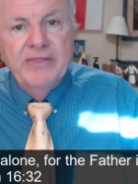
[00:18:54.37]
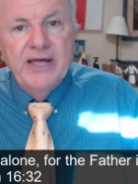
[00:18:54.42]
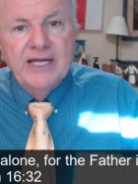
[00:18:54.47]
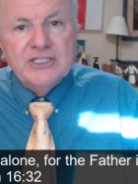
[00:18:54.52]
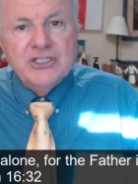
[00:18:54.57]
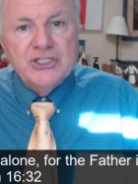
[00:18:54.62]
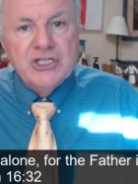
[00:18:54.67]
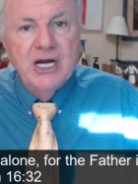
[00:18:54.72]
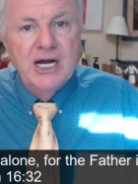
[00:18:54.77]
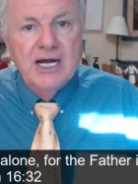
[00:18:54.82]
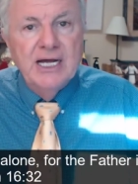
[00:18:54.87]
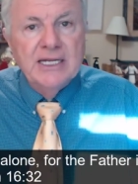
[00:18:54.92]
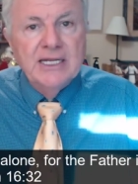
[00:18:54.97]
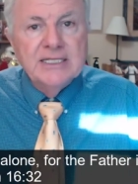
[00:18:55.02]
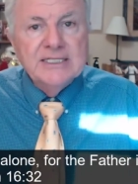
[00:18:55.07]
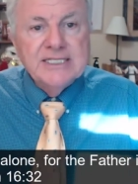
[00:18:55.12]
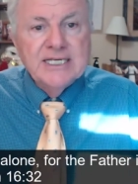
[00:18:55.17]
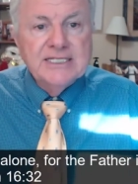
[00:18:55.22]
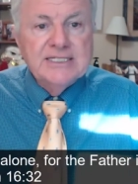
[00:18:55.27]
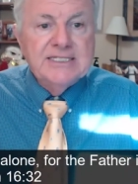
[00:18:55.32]
That's John
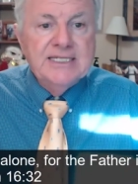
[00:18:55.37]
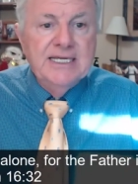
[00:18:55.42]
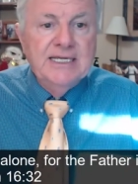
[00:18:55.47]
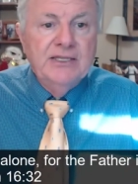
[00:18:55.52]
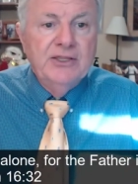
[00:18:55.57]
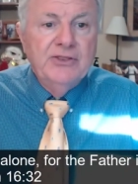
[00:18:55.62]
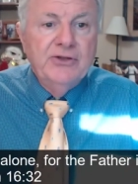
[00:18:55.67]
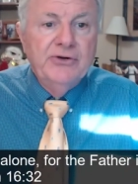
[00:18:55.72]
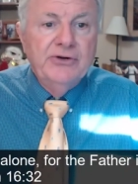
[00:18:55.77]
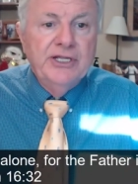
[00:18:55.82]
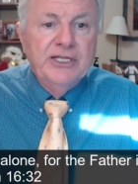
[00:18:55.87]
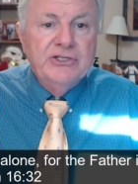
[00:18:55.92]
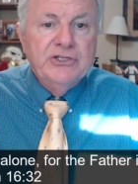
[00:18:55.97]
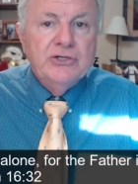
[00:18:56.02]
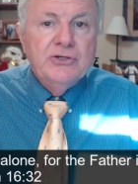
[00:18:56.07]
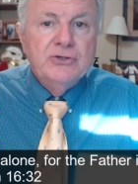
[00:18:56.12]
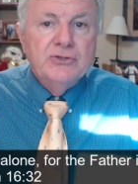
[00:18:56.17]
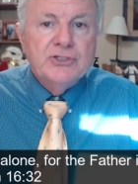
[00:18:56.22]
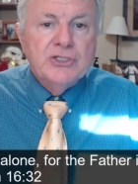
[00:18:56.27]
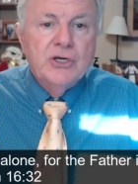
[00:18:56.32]
16, 32.